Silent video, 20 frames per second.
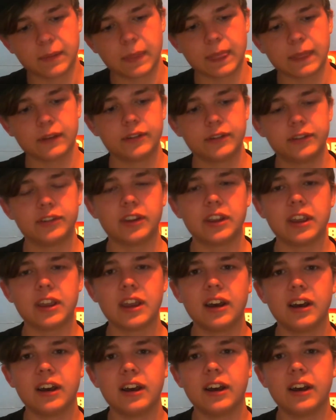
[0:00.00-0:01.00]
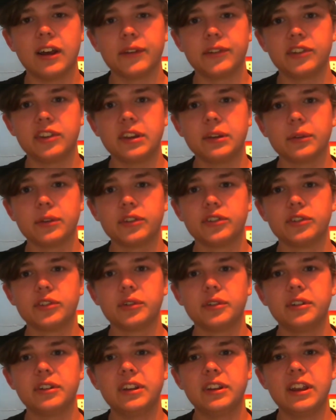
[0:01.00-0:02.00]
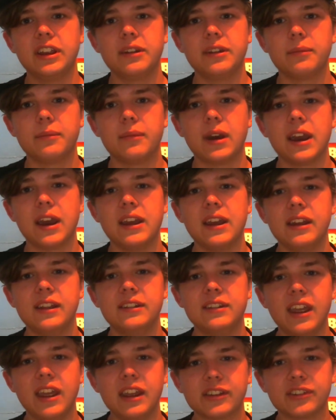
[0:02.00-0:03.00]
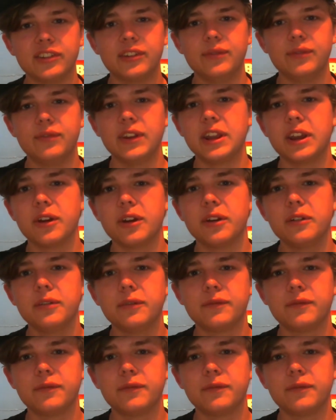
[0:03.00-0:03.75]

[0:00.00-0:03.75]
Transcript: So yeah, I'll see you all soon in my next video.